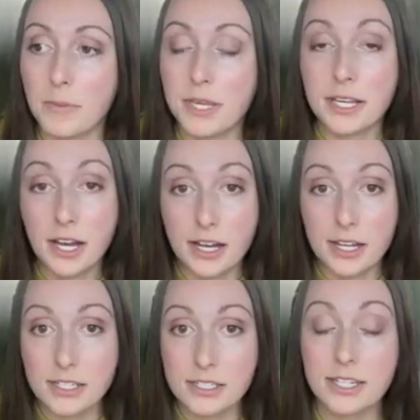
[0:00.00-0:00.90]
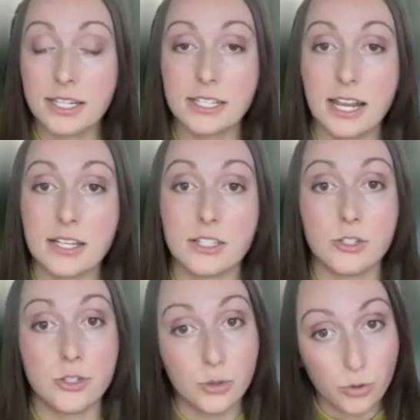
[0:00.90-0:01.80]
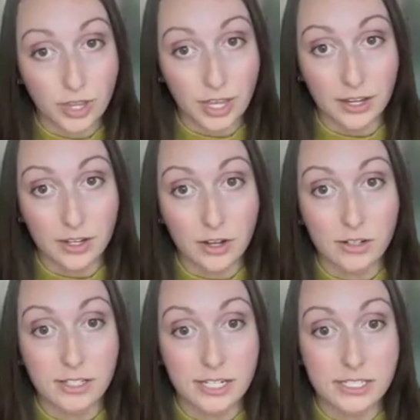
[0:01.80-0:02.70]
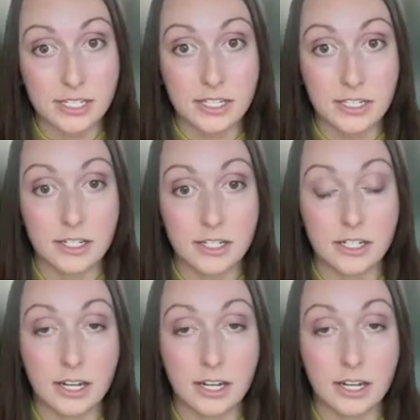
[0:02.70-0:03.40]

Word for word: because LinkedIn has this new thing called LinkedIn